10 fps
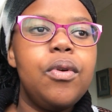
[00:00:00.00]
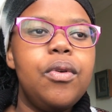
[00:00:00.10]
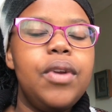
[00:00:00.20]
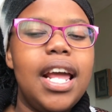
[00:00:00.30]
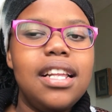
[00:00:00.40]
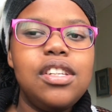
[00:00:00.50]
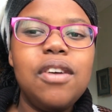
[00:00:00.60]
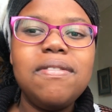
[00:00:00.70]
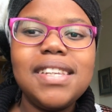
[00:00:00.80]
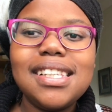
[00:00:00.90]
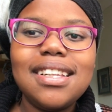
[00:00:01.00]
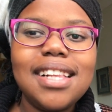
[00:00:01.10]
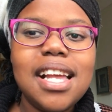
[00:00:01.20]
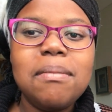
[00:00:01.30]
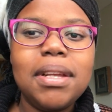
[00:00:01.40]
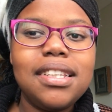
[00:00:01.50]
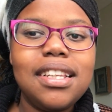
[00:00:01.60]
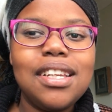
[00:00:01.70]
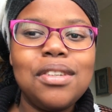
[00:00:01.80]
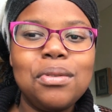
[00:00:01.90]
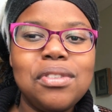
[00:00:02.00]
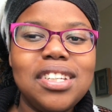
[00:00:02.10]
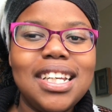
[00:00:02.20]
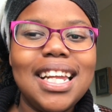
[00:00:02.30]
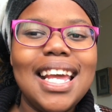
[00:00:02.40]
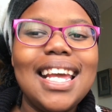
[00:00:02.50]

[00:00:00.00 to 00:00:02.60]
reality of physical and mental exhaustion